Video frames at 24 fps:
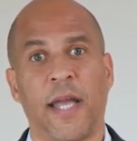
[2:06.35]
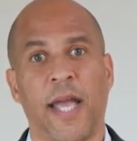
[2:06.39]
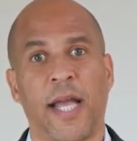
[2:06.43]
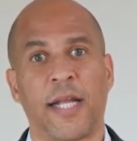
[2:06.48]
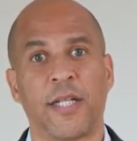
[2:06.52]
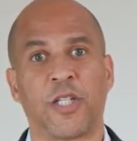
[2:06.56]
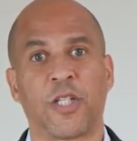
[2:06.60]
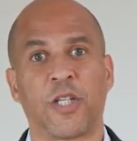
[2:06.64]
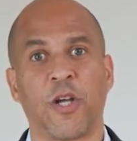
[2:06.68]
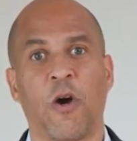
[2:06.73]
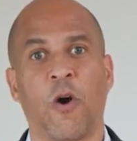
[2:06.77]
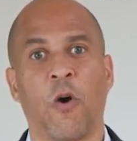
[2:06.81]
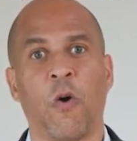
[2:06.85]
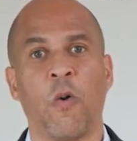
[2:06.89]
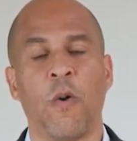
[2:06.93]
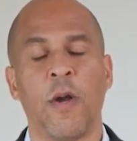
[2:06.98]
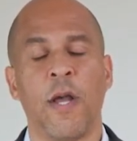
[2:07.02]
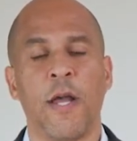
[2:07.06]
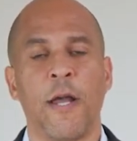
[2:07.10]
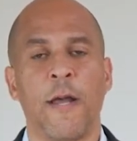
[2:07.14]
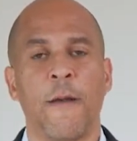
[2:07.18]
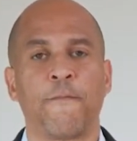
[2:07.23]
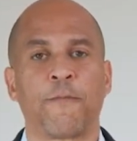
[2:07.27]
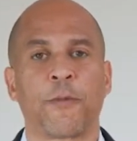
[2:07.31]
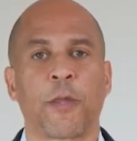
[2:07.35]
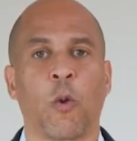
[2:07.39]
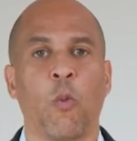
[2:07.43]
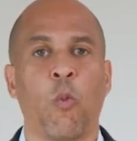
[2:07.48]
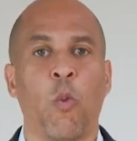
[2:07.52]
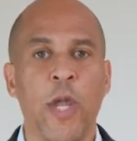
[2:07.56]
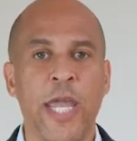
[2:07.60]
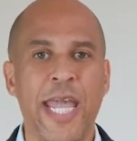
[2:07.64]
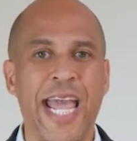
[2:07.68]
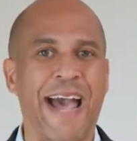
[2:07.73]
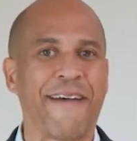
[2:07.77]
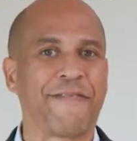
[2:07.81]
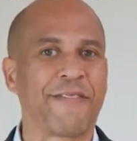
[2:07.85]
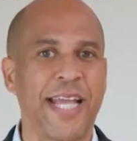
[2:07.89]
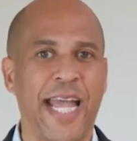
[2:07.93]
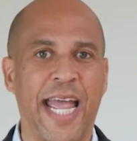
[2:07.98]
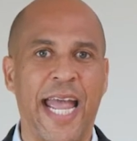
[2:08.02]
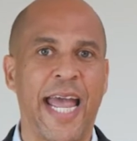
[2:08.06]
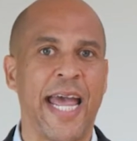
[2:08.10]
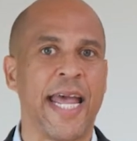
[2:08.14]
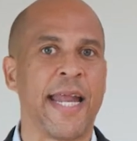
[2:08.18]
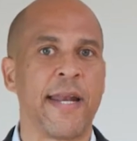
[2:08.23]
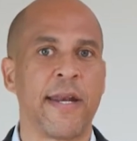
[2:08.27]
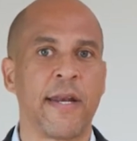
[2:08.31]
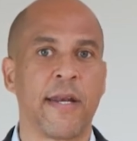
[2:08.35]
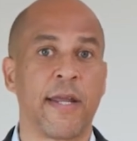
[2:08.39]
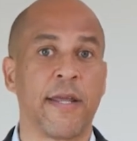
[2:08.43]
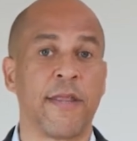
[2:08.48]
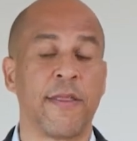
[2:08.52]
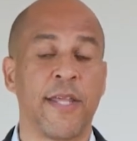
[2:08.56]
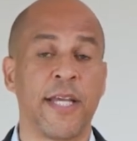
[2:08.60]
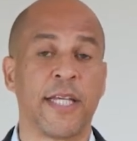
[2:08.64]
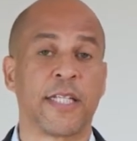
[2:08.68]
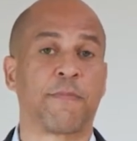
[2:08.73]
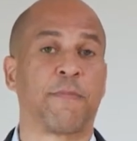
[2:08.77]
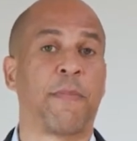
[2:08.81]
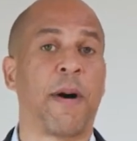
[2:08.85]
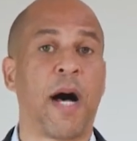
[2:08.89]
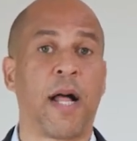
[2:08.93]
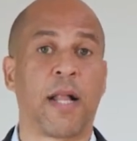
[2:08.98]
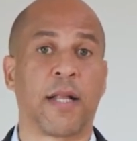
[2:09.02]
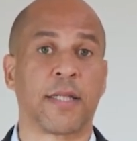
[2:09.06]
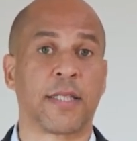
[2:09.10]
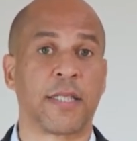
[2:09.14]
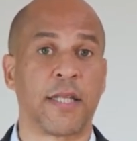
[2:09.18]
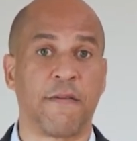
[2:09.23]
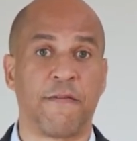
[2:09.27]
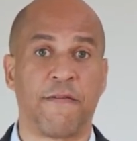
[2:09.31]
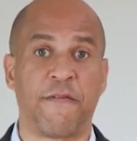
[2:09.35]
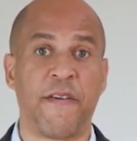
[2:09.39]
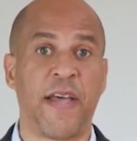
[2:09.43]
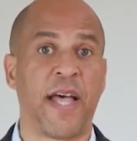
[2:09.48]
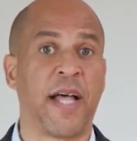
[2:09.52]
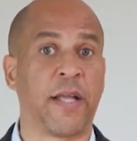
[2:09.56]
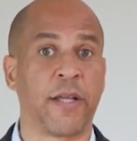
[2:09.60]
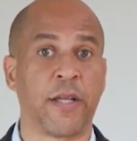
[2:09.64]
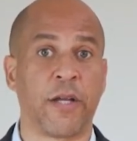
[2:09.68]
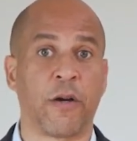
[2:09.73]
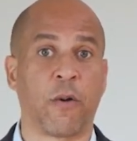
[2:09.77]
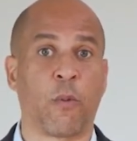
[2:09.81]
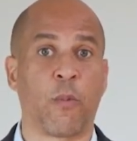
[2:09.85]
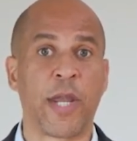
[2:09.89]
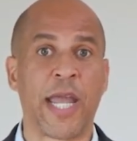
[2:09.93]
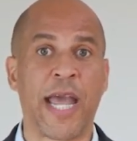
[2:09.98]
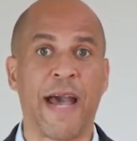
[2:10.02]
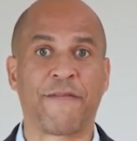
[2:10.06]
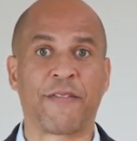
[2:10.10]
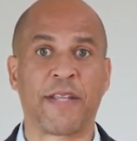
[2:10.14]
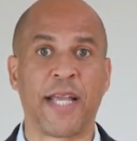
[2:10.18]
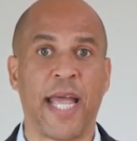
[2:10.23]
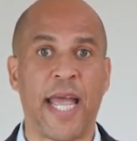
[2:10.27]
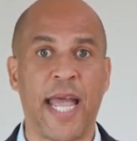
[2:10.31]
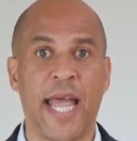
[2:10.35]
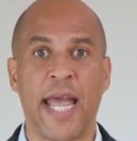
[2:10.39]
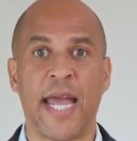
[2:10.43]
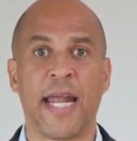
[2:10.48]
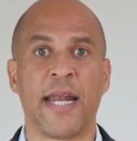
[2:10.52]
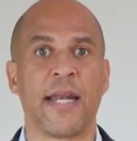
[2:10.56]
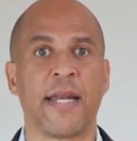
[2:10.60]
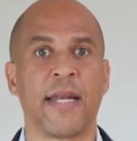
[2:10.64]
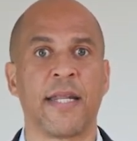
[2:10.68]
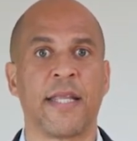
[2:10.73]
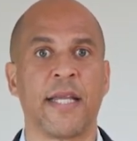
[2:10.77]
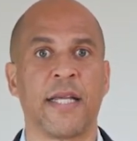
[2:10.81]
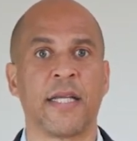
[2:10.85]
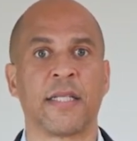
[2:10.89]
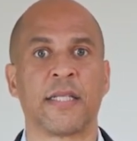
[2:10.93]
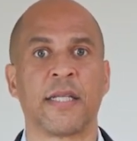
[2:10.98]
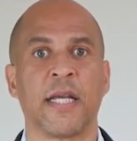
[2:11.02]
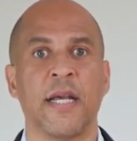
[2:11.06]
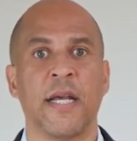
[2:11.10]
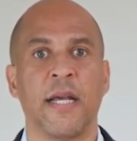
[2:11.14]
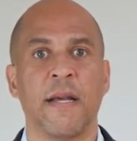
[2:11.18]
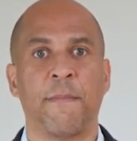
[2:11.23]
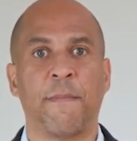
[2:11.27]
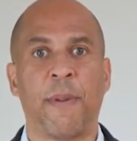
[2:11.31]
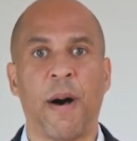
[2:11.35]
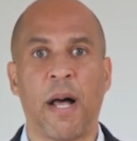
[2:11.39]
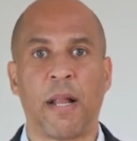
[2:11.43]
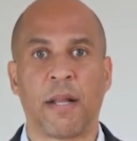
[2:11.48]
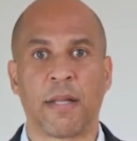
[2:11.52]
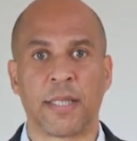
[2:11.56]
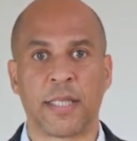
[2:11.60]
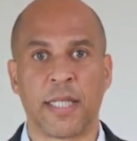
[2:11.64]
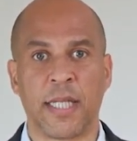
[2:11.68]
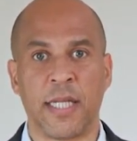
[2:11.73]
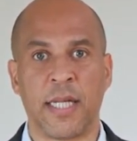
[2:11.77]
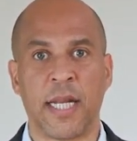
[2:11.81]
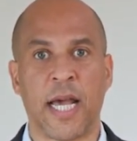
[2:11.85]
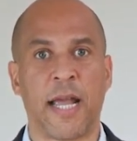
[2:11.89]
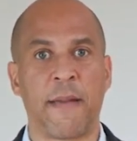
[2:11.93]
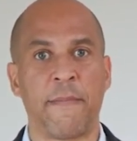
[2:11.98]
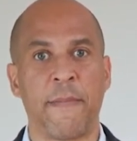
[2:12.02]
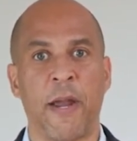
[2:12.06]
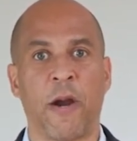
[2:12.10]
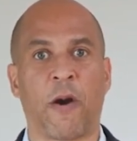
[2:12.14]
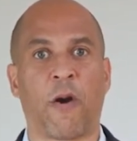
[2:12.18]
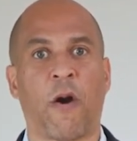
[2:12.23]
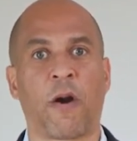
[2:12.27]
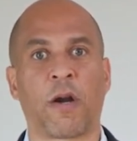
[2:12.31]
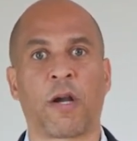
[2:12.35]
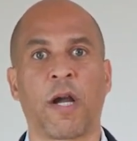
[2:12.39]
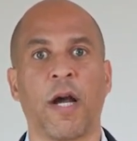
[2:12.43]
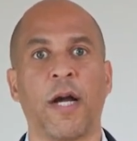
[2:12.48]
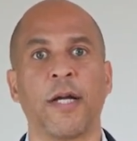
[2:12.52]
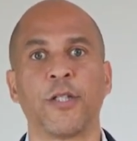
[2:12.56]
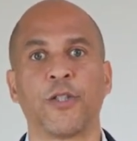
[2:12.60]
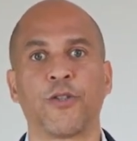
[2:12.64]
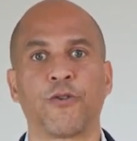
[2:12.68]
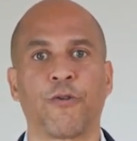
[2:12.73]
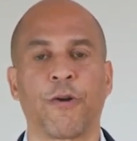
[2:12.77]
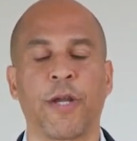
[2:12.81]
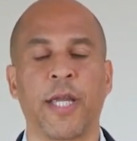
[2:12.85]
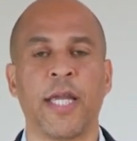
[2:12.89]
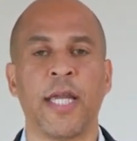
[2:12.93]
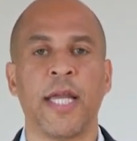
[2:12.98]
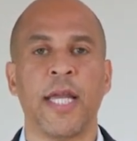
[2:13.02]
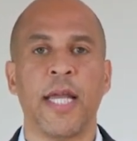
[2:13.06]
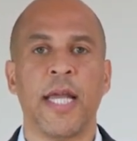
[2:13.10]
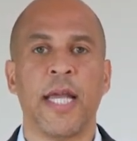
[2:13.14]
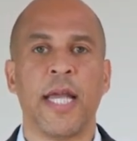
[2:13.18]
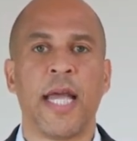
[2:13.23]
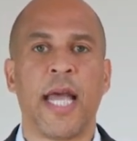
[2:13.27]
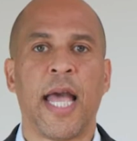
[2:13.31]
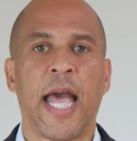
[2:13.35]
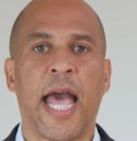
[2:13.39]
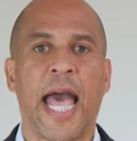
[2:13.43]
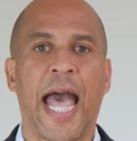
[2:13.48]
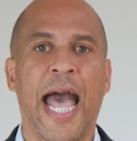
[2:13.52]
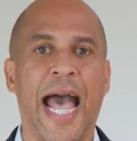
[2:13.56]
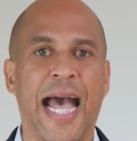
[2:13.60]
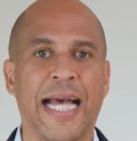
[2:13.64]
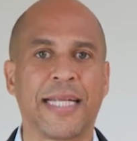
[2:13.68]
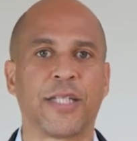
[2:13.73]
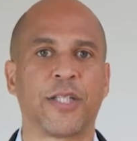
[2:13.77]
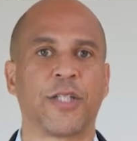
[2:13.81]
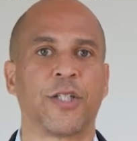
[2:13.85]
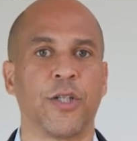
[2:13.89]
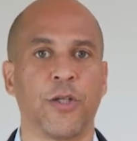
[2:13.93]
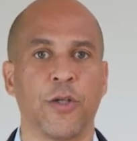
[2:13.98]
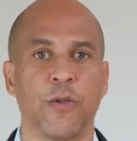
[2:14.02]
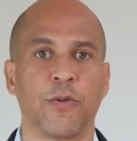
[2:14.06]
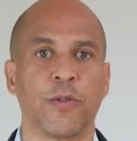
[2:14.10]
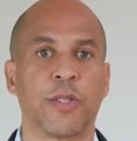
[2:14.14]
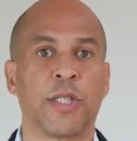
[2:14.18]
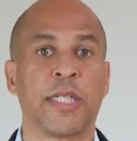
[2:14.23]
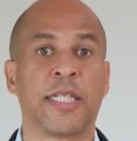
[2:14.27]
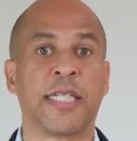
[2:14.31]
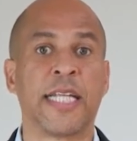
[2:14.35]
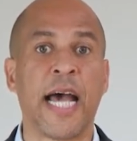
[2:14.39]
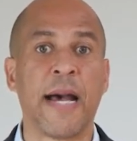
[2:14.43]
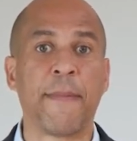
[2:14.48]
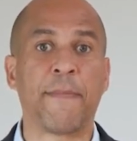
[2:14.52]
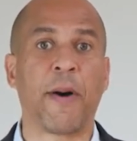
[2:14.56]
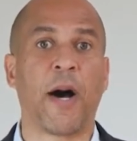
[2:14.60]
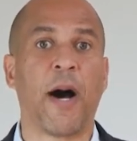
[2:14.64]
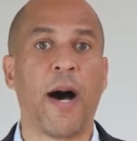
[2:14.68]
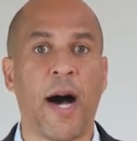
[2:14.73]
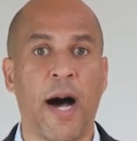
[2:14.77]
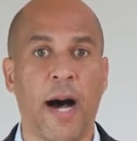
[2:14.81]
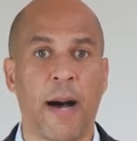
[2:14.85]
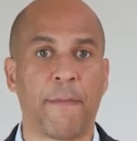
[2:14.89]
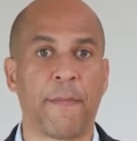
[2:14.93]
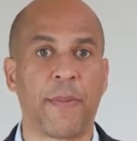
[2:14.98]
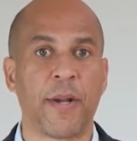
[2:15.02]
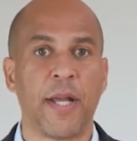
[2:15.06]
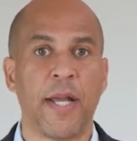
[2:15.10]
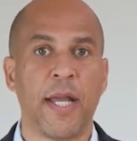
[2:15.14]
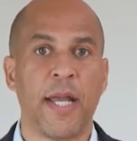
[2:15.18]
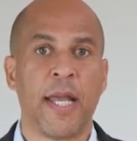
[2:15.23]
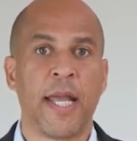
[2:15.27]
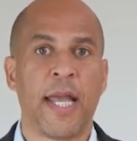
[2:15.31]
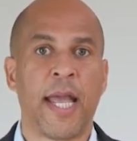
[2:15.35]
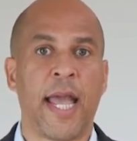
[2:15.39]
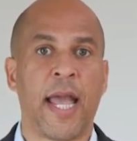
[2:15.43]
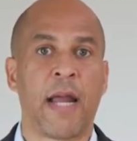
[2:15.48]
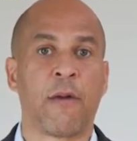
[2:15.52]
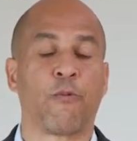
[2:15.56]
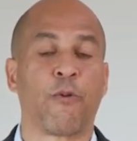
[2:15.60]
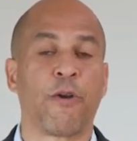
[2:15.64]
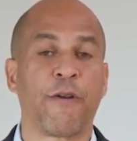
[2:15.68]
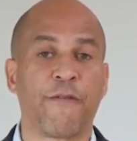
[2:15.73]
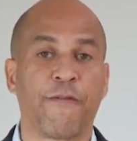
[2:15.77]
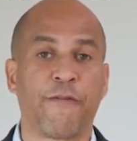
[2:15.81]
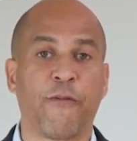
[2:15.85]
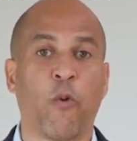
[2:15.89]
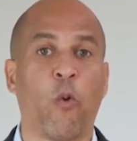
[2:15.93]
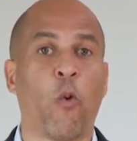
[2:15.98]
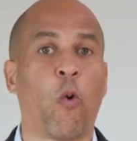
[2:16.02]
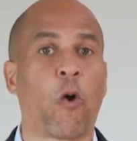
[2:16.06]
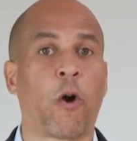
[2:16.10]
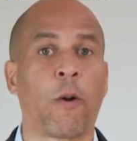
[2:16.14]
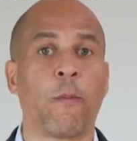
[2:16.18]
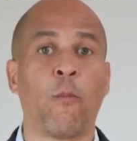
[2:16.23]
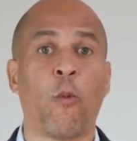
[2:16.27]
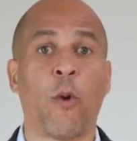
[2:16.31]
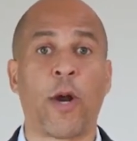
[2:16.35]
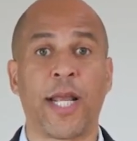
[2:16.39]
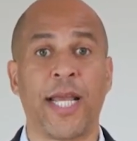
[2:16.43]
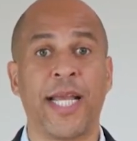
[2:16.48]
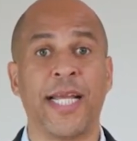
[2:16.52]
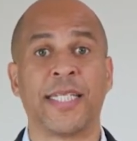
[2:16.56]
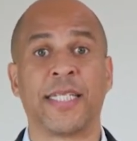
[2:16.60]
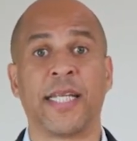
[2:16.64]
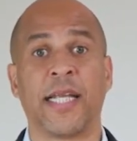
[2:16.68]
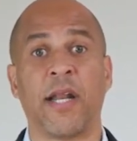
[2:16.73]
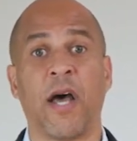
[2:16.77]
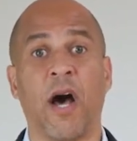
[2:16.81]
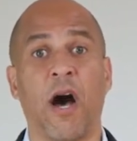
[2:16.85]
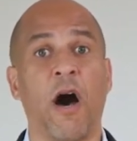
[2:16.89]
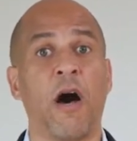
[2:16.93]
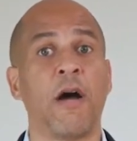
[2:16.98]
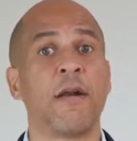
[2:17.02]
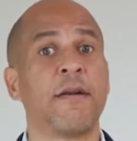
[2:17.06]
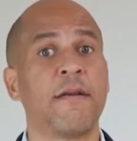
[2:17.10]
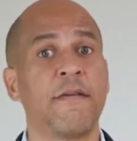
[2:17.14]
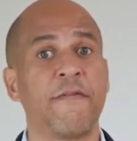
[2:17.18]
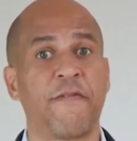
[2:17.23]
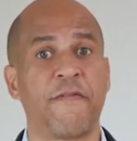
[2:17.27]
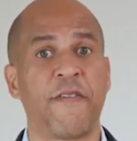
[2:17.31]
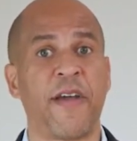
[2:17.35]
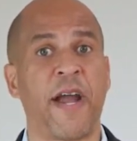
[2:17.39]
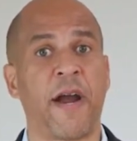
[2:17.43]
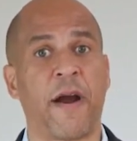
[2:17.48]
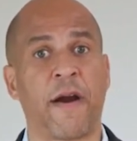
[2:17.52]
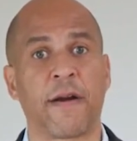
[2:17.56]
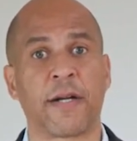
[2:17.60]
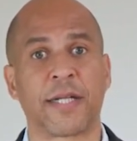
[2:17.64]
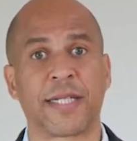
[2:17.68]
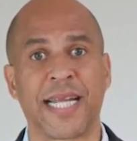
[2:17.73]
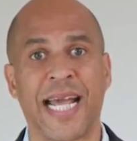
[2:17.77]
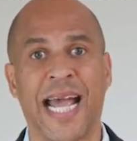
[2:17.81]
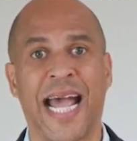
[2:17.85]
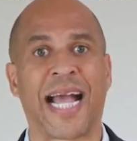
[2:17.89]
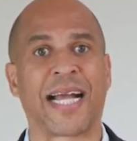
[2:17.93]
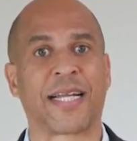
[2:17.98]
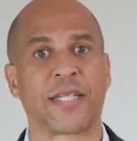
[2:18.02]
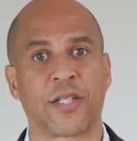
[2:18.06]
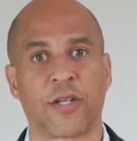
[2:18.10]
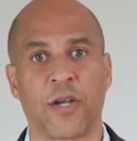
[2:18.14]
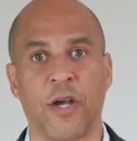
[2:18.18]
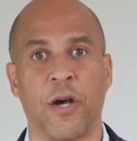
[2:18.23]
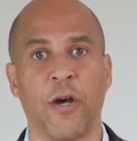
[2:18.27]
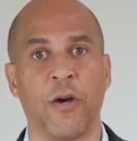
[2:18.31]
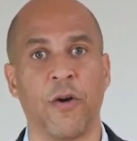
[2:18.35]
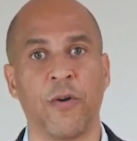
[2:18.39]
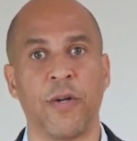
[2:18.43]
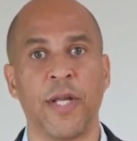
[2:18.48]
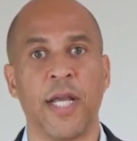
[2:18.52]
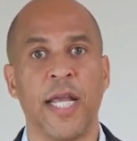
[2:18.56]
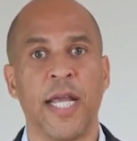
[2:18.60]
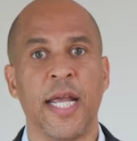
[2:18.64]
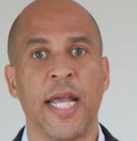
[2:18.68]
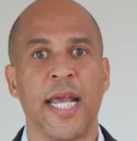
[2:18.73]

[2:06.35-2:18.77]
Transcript: And so we have to end this policy failure. We have to end this policy nightmare. Our country has to step up and reform what is an unfair tax code.